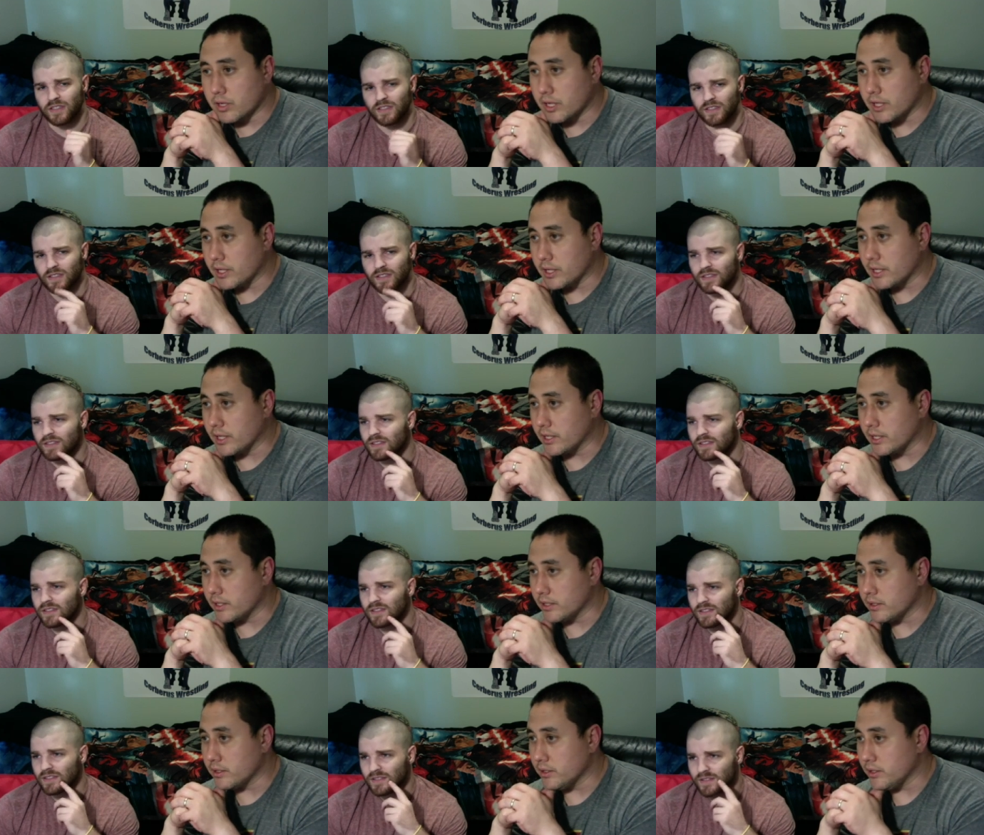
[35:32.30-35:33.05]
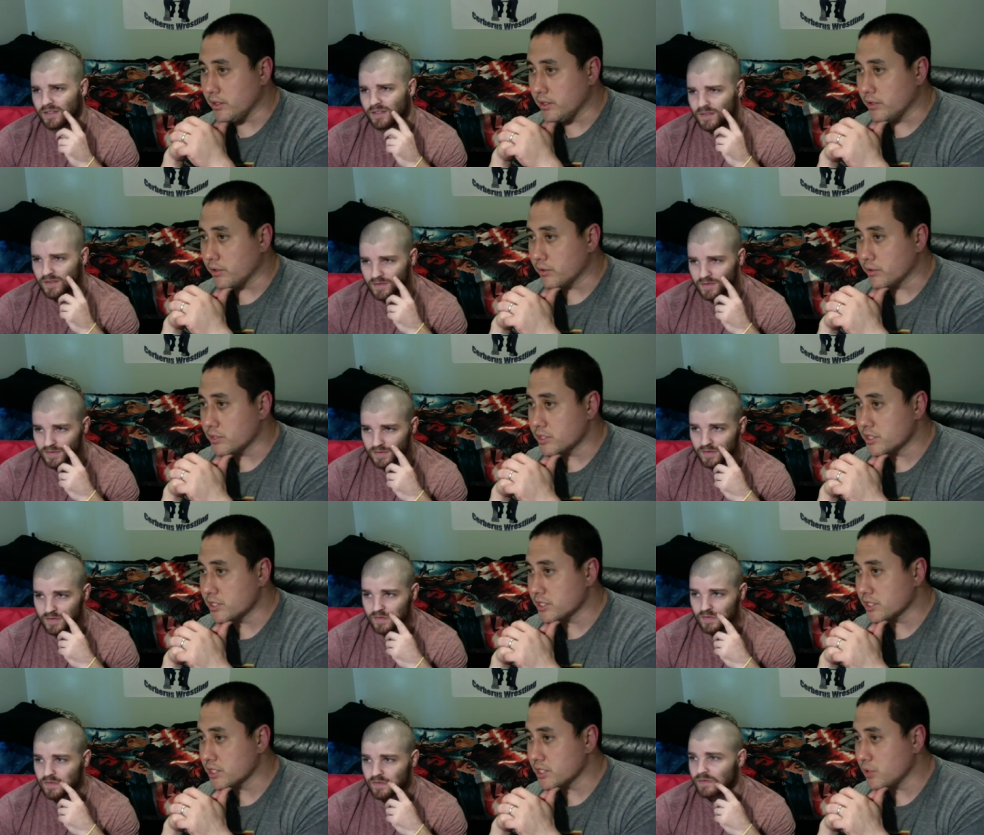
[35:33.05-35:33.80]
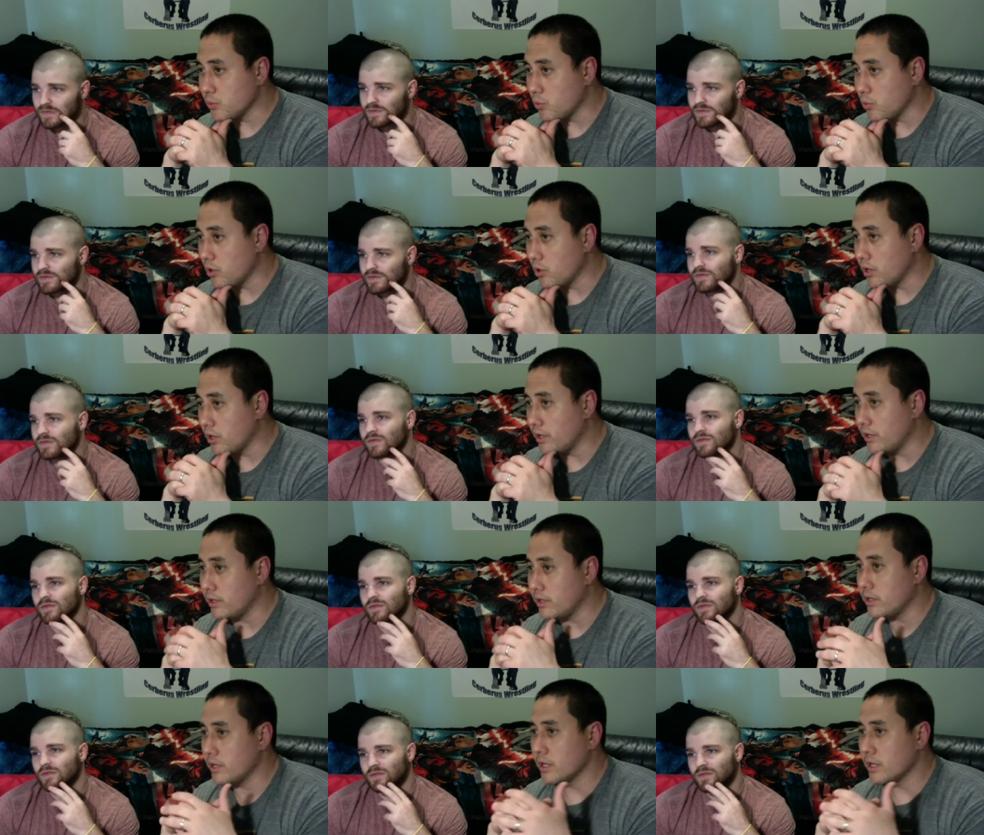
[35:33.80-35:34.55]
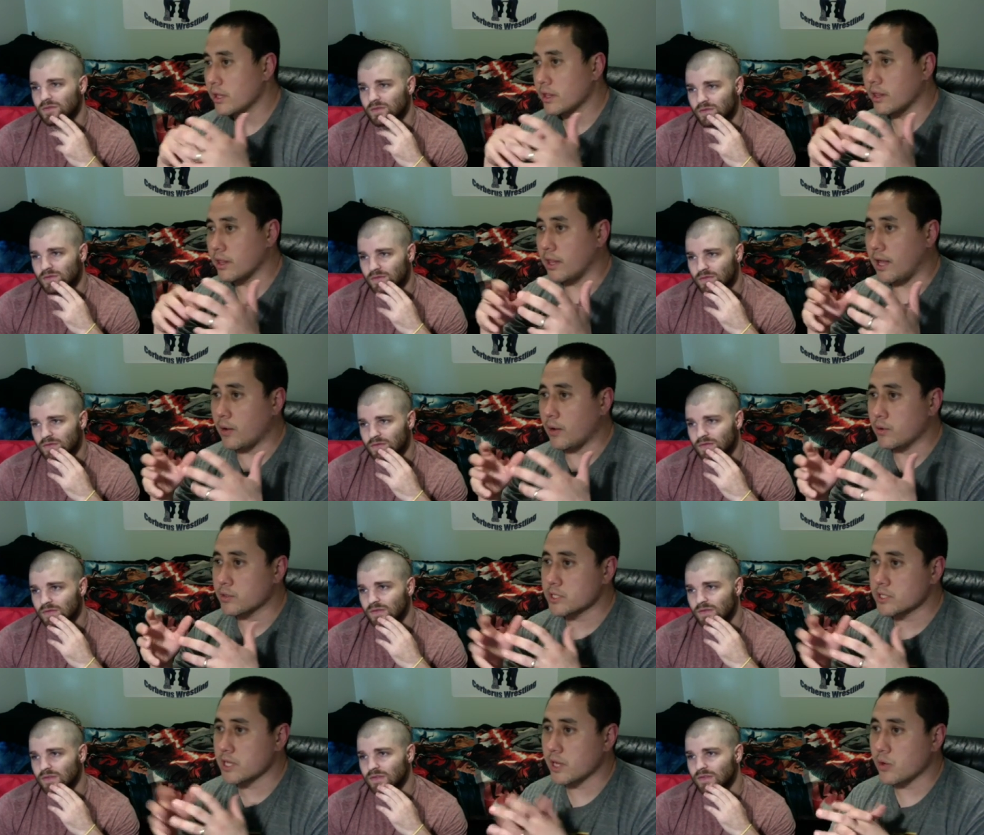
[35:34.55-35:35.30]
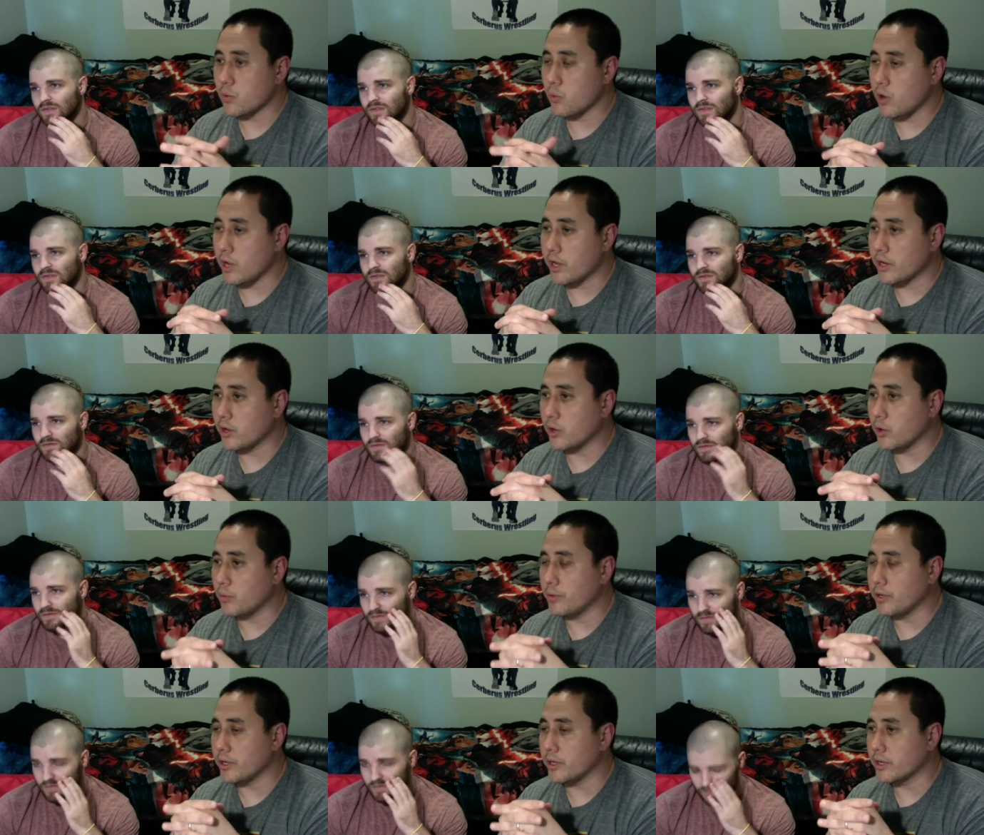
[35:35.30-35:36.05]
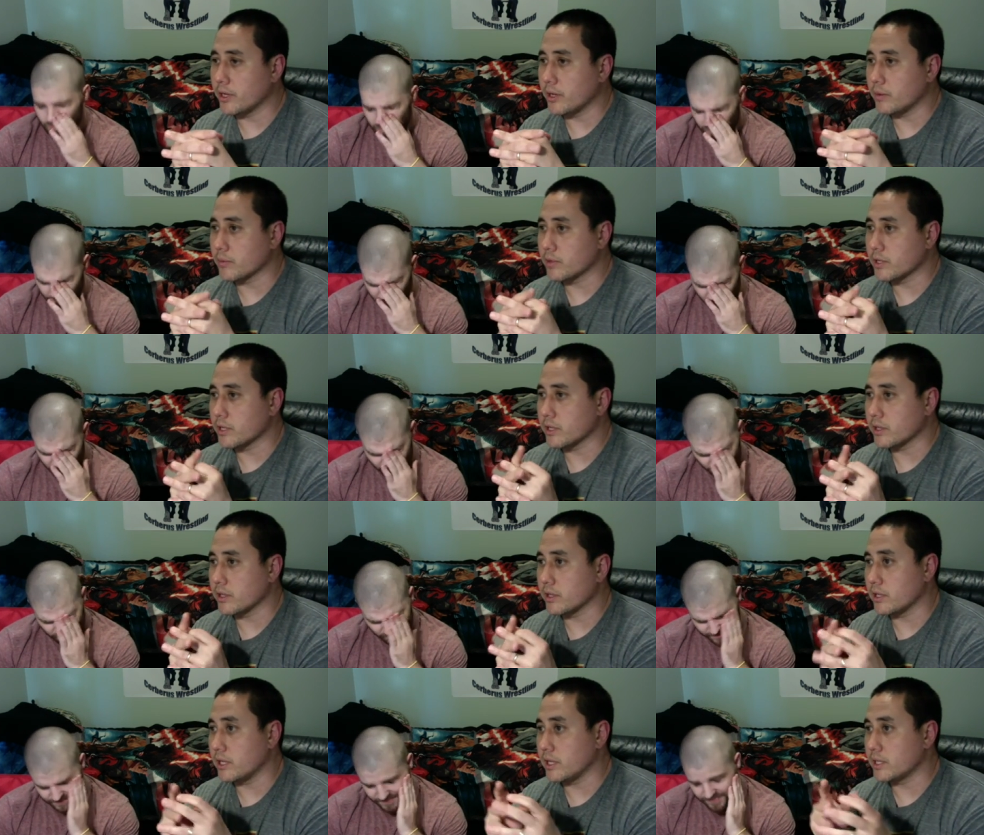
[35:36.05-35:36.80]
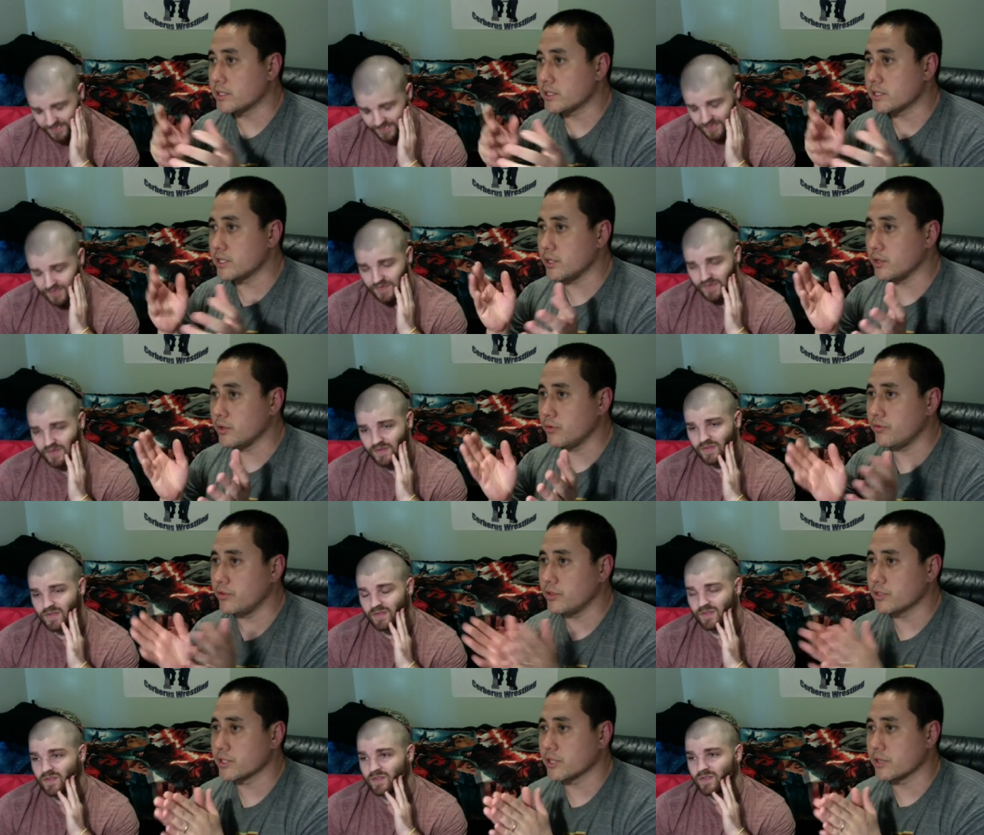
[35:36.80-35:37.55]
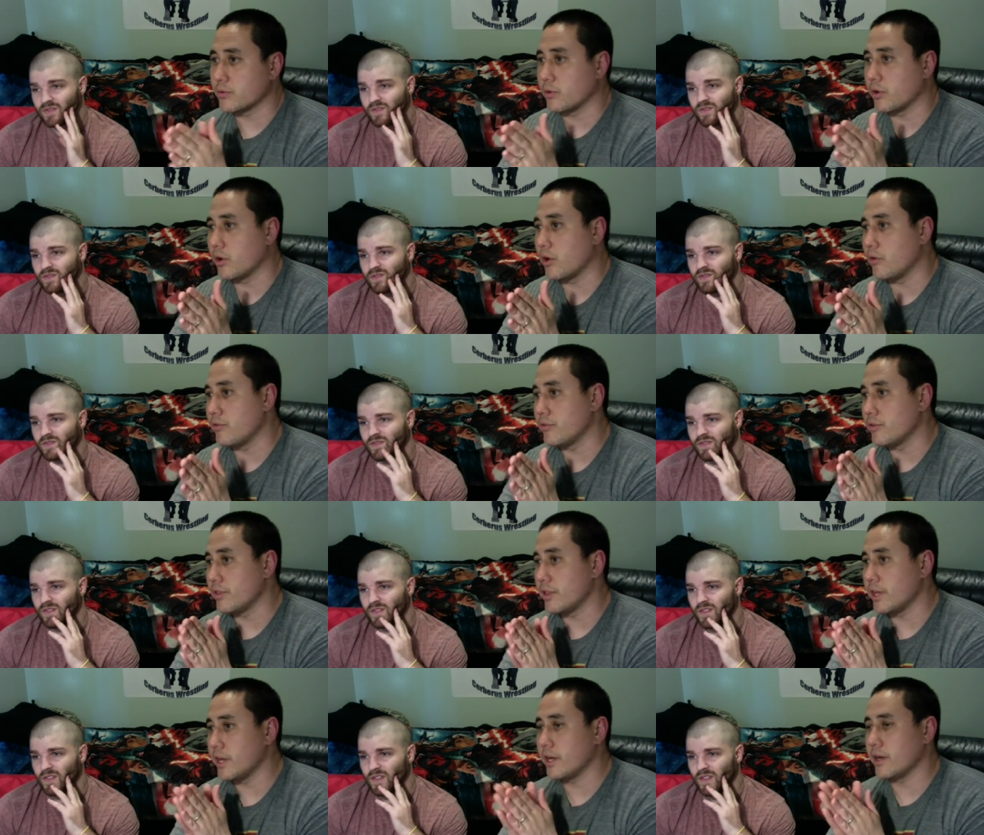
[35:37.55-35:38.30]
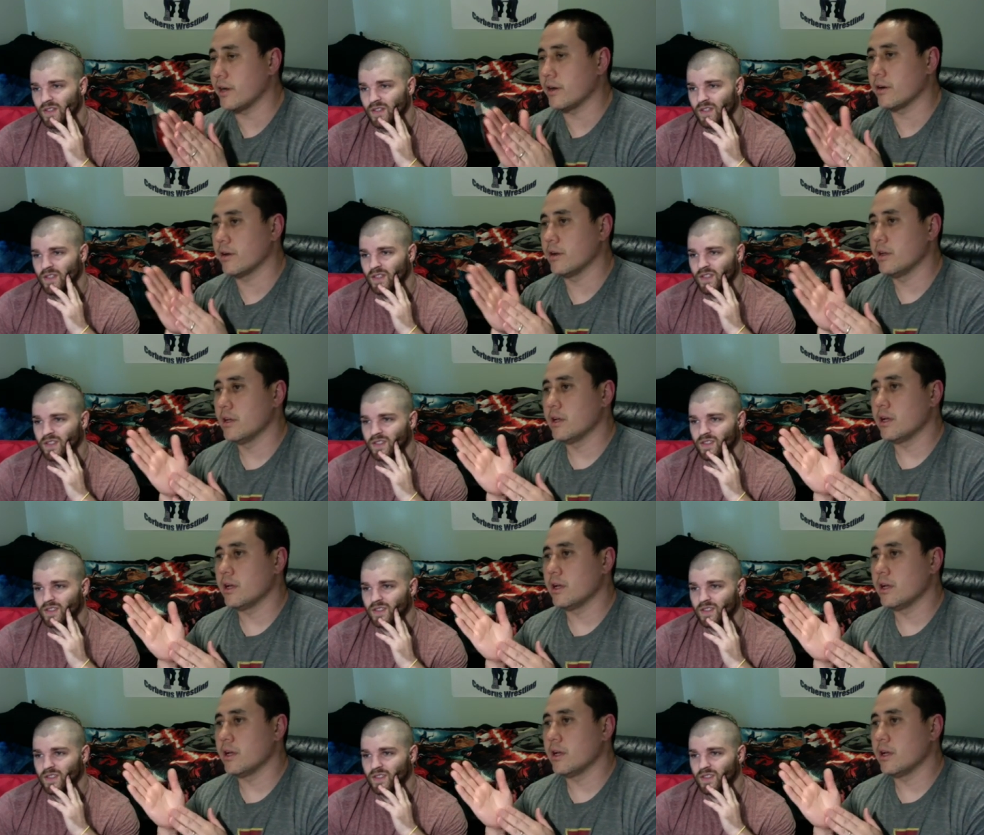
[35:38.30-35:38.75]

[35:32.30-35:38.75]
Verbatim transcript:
Speaker 1: and then you know, sixty one. That one's kind of wide open. I would like to see who fills in over there.